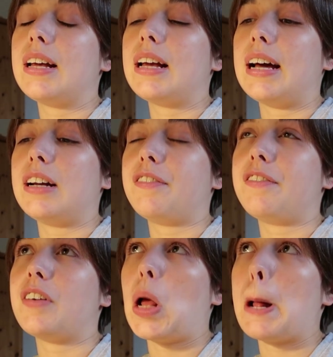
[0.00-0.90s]
kind of
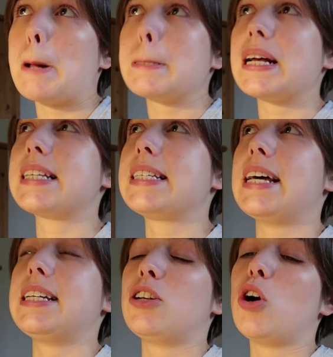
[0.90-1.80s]

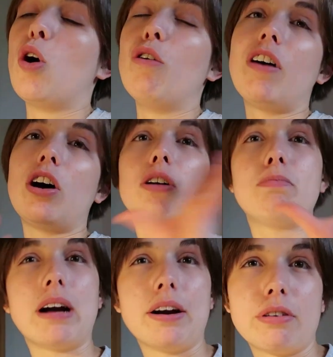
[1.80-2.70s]
set an overall
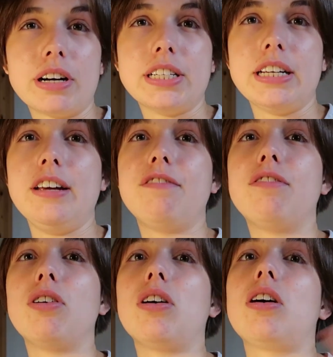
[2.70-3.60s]
priority
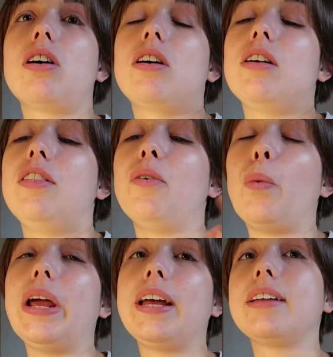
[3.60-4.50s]
for the
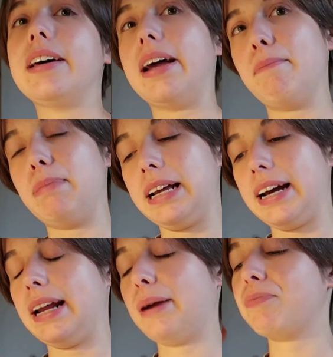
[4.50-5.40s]
week that I'm
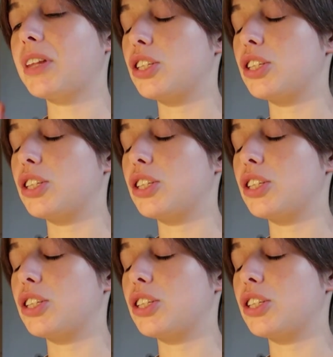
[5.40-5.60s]
planning.